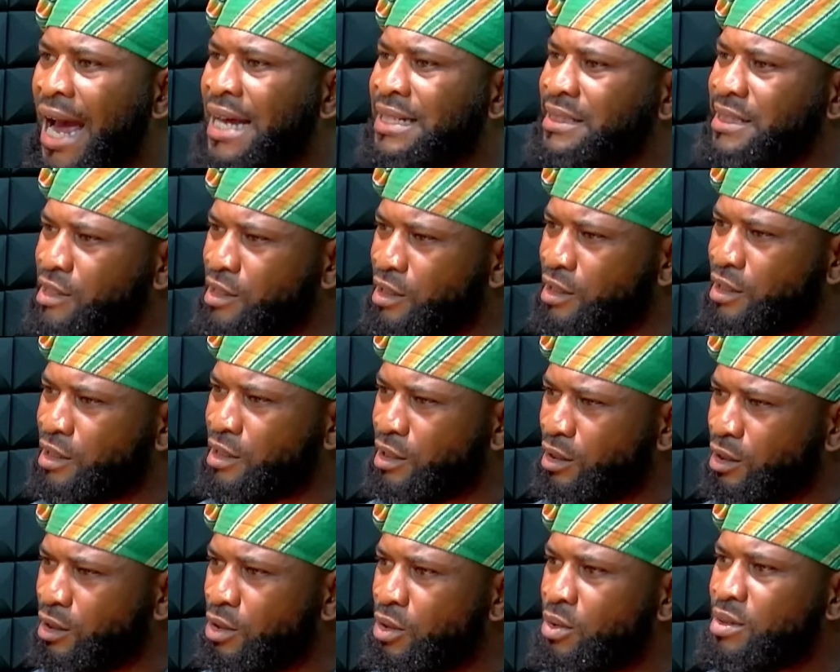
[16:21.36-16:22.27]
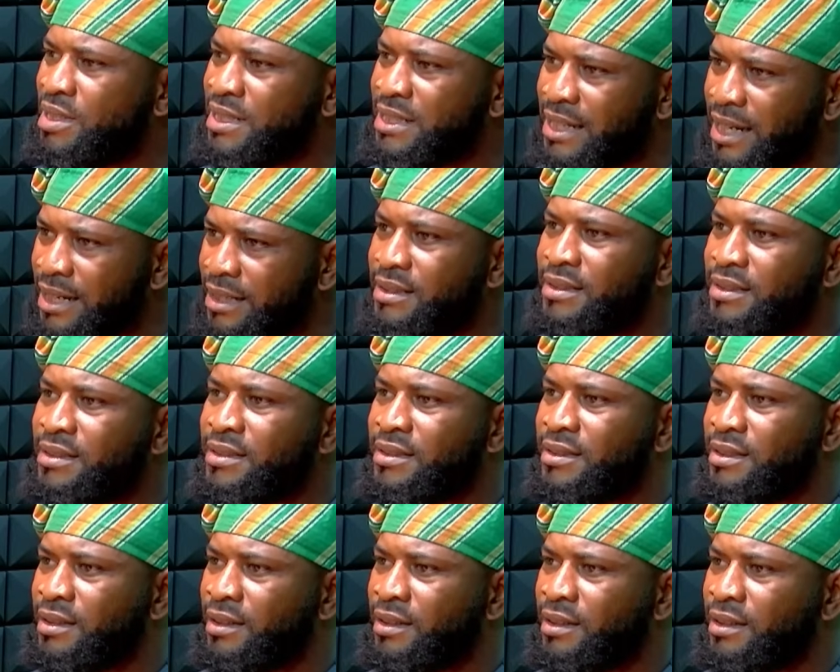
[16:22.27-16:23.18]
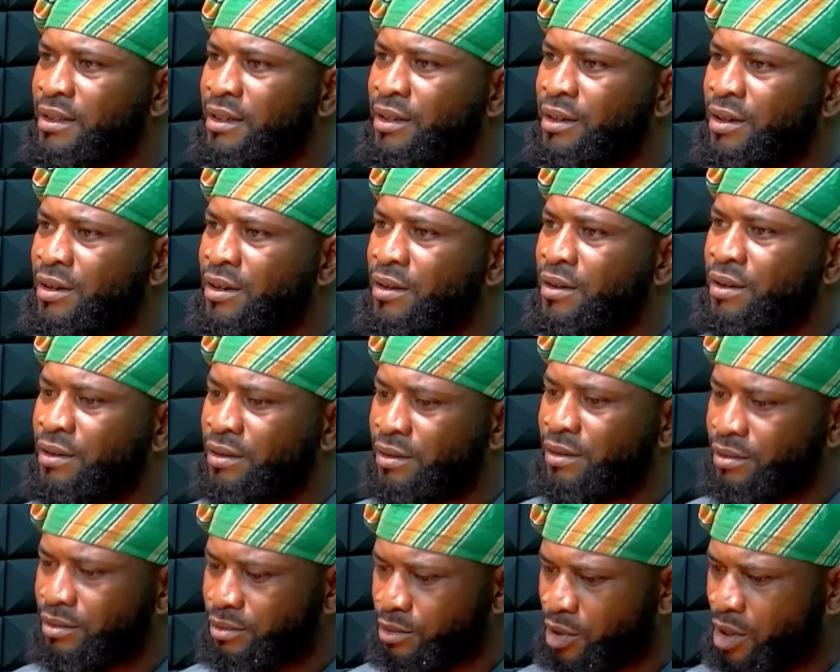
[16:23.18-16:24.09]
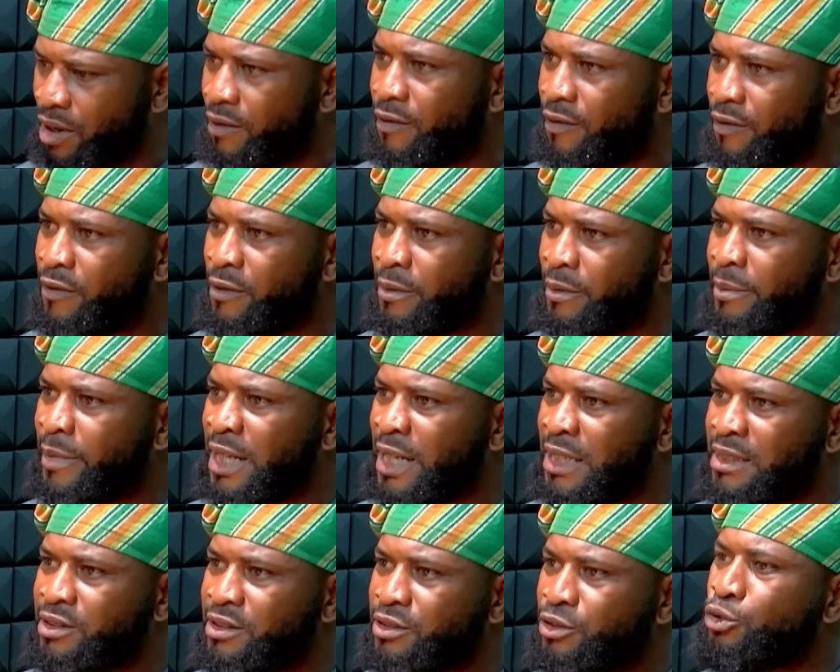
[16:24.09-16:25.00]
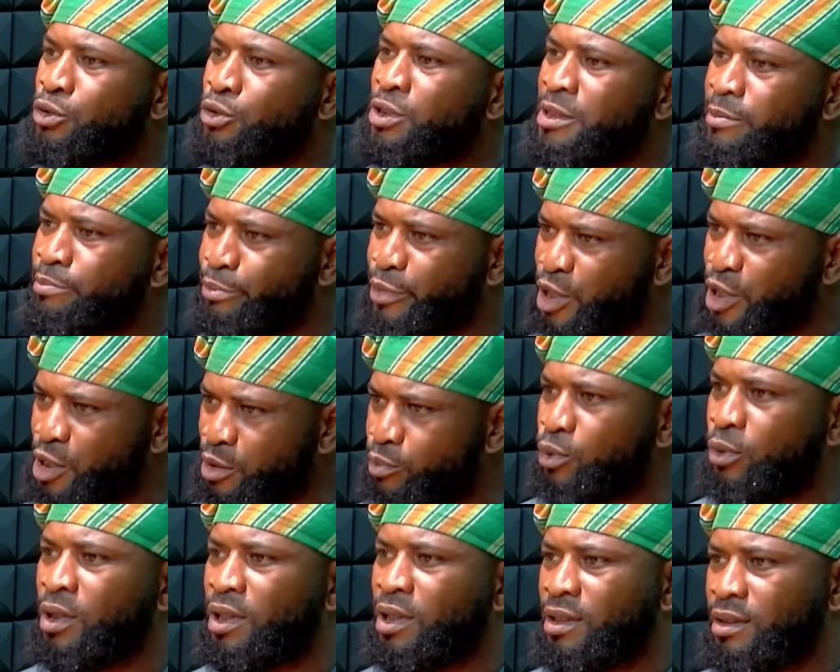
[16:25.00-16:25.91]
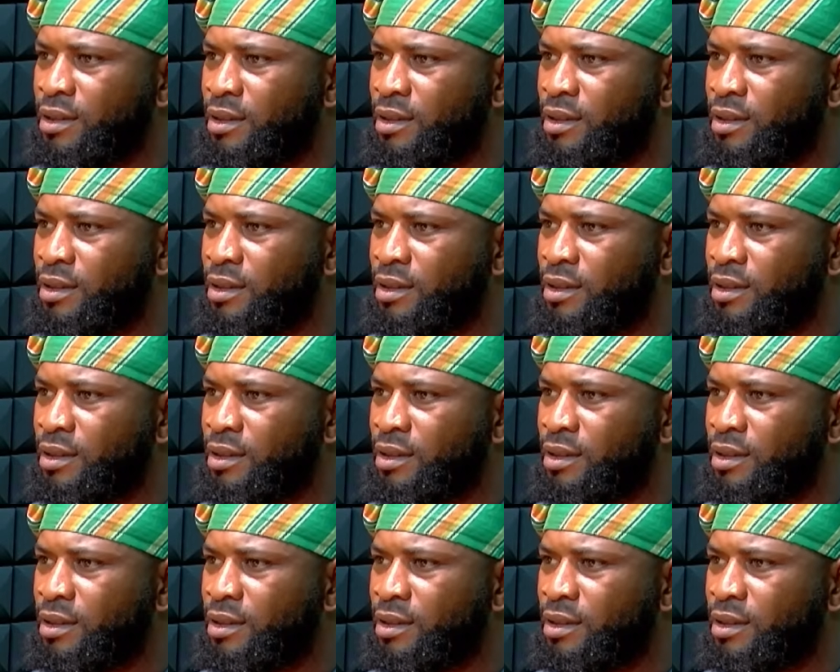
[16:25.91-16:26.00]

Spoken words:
as the closest government to the people.